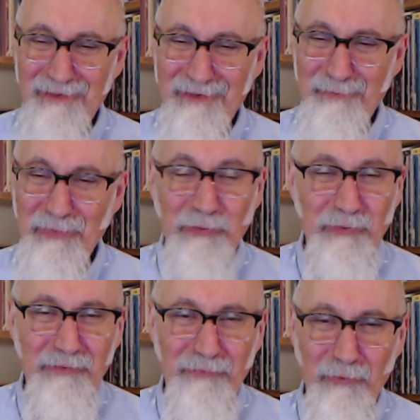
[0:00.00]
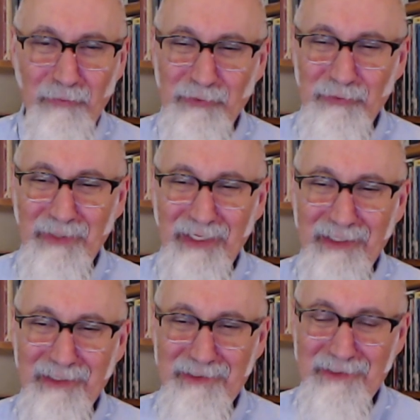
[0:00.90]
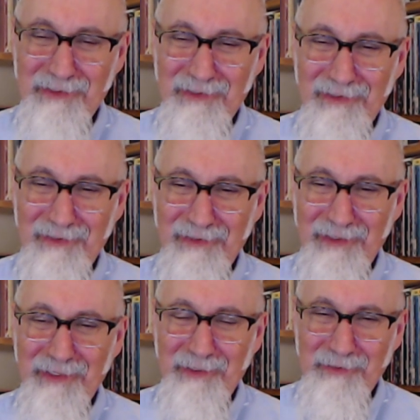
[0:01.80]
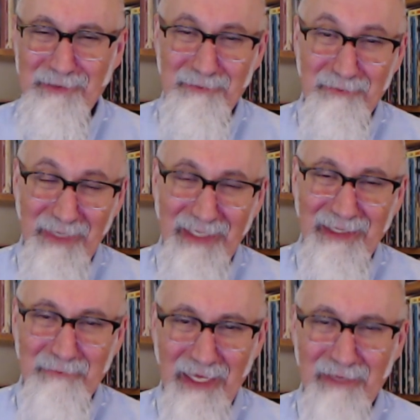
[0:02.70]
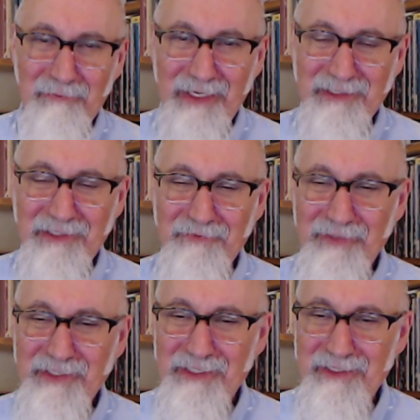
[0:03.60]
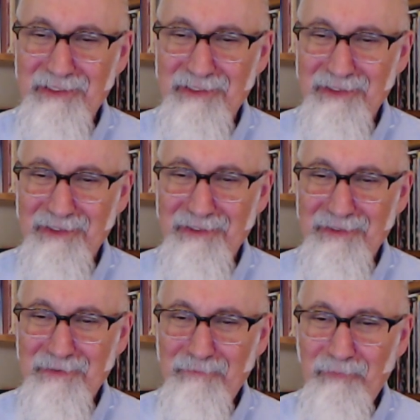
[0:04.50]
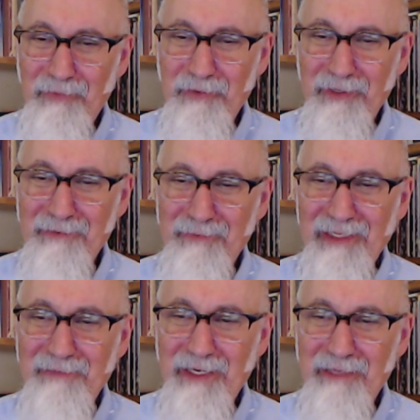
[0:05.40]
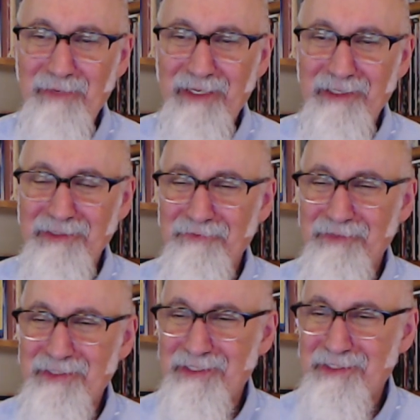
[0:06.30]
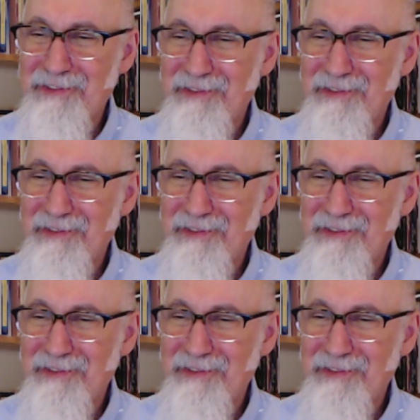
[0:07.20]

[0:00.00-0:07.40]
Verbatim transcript: been doing it for over two decades uh, mainly mathematics and physics okay mainly mathematics and physics